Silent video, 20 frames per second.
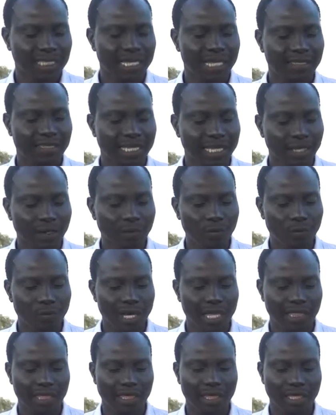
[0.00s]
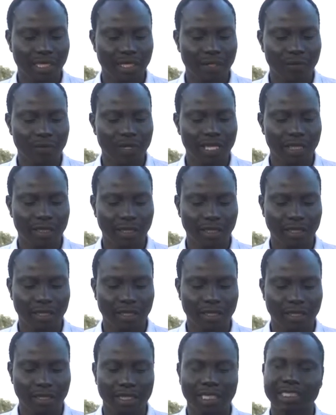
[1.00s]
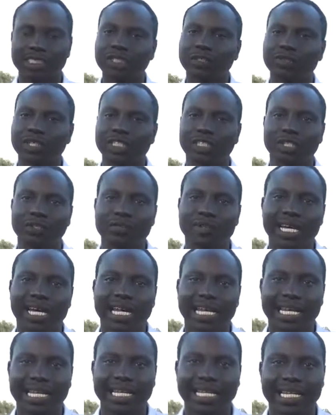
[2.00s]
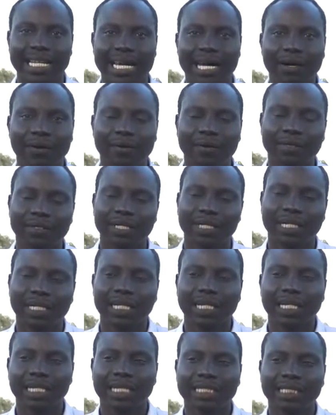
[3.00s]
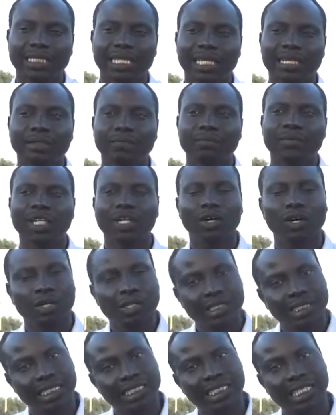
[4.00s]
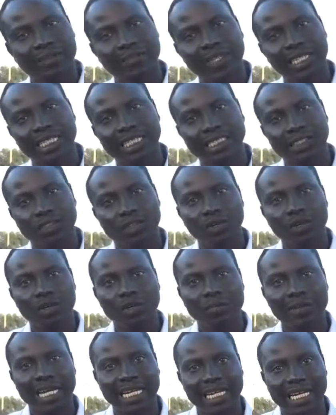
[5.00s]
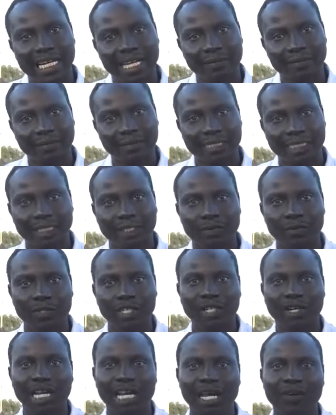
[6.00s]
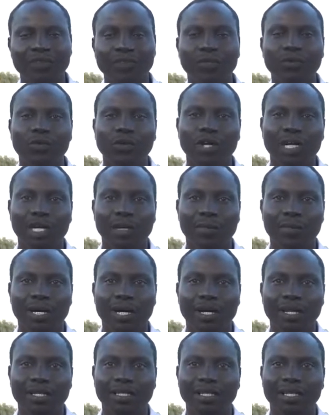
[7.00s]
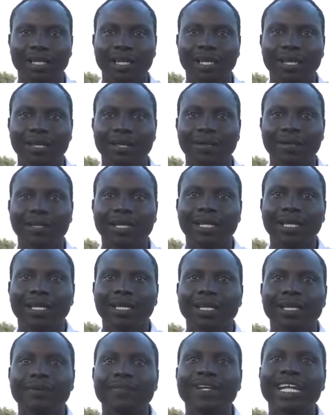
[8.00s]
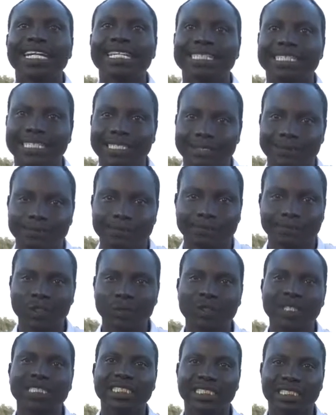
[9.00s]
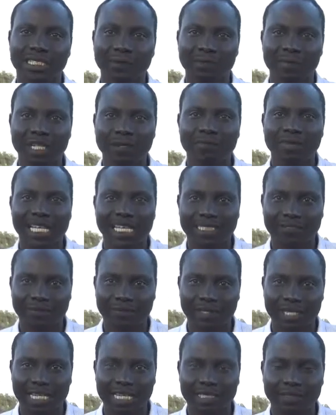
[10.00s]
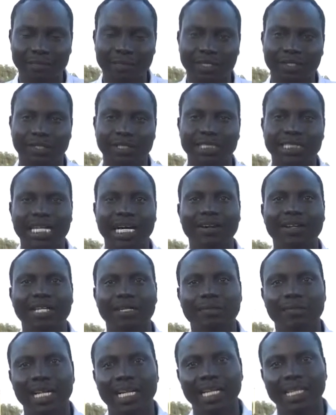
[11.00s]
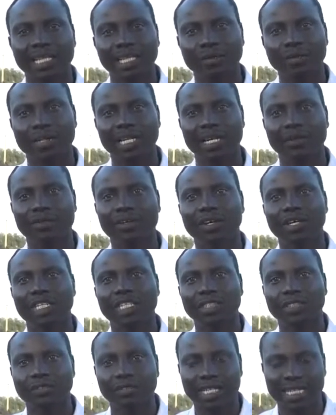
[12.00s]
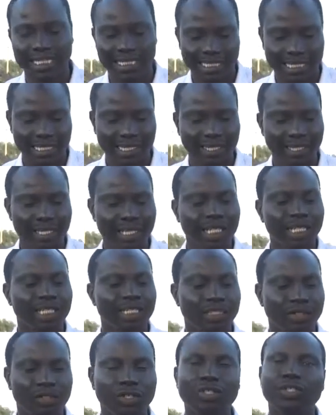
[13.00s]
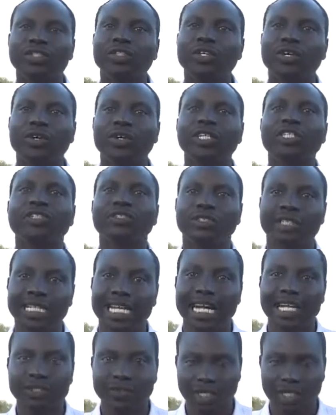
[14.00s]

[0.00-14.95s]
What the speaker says: The thing with the situation we are in now is that because the excavator is owned by the government, we don't have to worry about renting, which is a big plus for us, because now the money that would have gone into renting is going to go into the